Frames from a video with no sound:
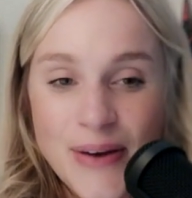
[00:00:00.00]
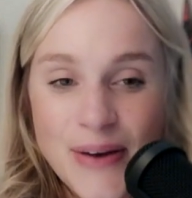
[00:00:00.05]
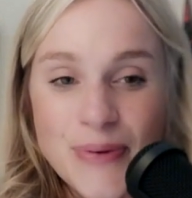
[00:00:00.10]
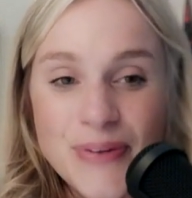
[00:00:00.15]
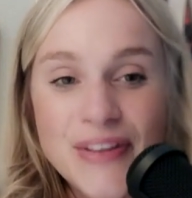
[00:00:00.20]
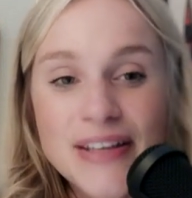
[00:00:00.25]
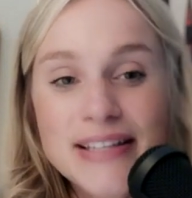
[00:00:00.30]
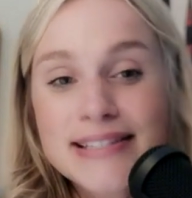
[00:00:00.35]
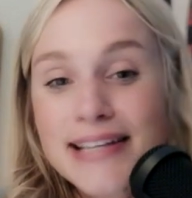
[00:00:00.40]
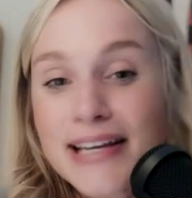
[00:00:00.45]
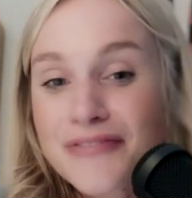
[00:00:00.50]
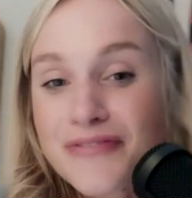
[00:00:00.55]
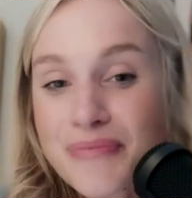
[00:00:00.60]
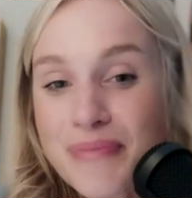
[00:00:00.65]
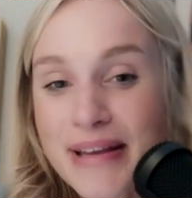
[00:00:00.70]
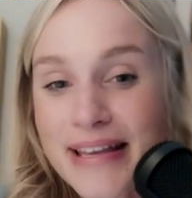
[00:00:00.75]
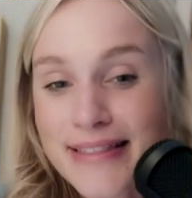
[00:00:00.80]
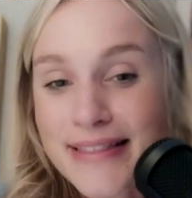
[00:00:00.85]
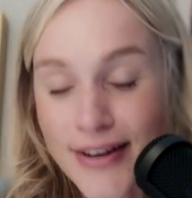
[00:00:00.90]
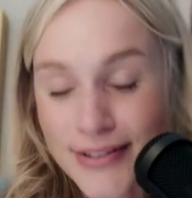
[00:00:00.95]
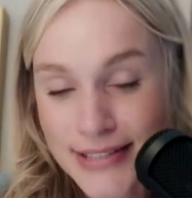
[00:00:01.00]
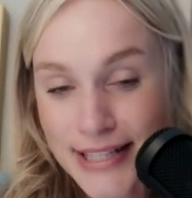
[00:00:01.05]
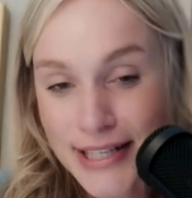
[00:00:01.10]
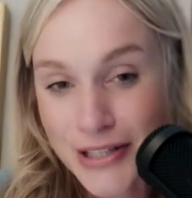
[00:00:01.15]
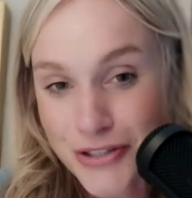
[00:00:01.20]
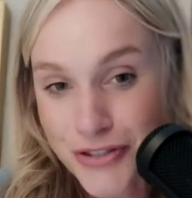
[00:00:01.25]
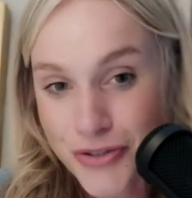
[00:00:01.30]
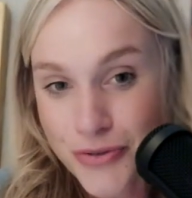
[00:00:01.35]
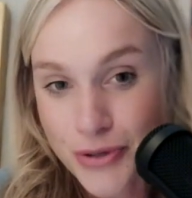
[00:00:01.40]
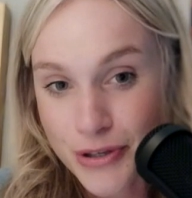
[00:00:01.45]
Well, thanks again for making Locked
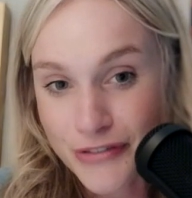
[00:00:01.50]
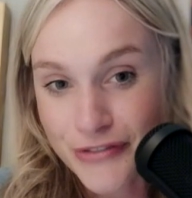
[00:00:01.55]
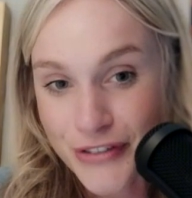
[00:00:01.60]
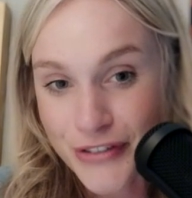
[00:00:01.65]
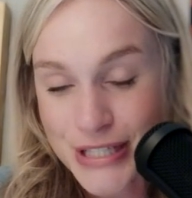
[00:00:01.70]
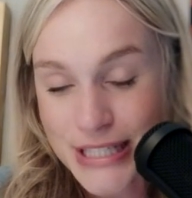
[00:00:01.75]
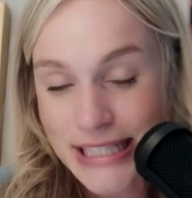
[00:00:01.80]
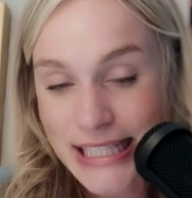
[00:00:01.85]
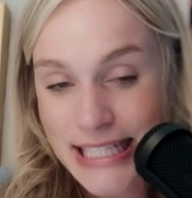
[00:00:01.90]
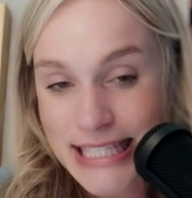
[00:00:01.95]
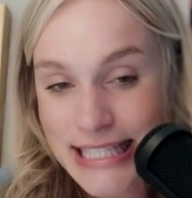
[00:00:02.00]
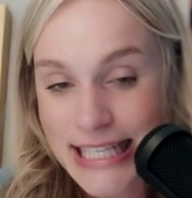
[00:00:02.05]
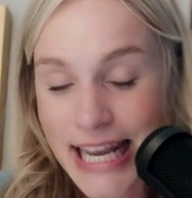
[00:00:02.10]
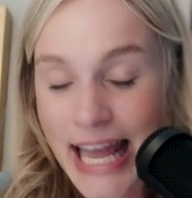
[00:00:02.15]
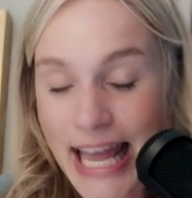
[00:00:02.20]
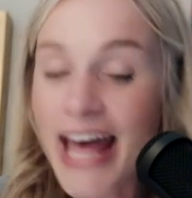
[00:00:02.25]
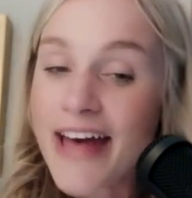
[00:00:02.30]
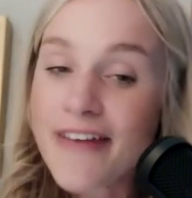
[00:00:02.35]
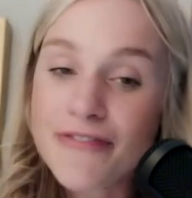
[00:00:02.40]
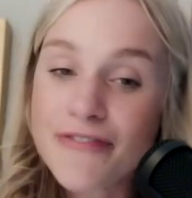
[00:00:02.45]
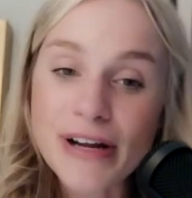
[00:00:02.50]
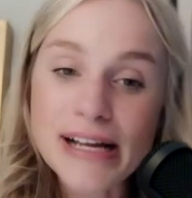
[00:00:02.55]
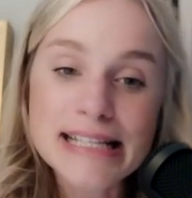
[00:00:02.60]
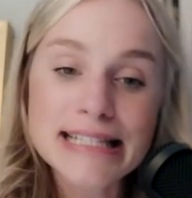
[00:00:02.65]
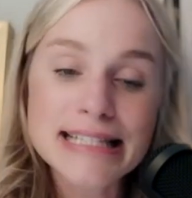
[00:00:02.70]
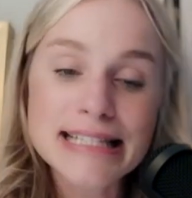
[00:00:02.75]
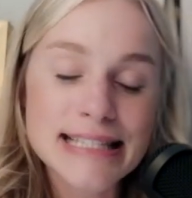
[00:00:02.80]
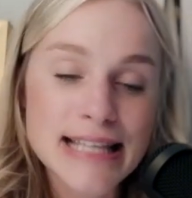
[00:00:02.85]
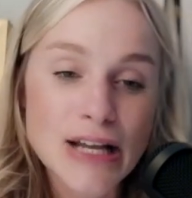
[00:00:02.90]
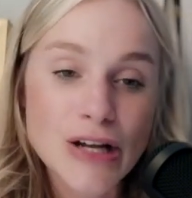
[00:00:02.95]
on LSU your first listen every
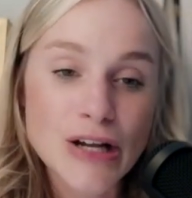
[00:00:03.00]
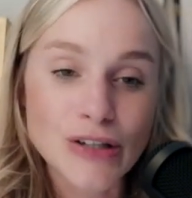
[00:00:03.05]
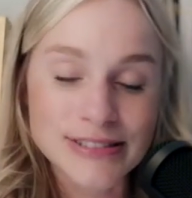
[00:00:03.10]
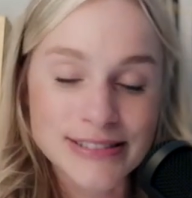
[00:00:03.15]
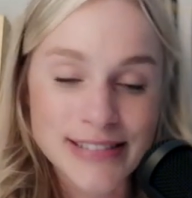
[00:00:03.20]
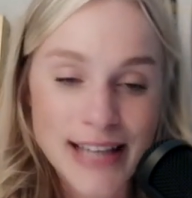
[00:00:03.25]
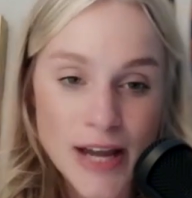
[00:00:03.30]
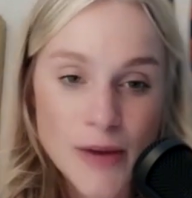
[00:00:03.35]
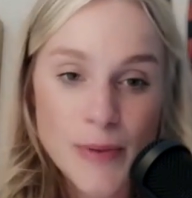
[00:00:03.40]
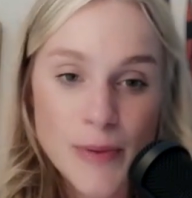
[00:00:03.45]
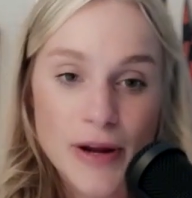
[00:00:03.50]
single day.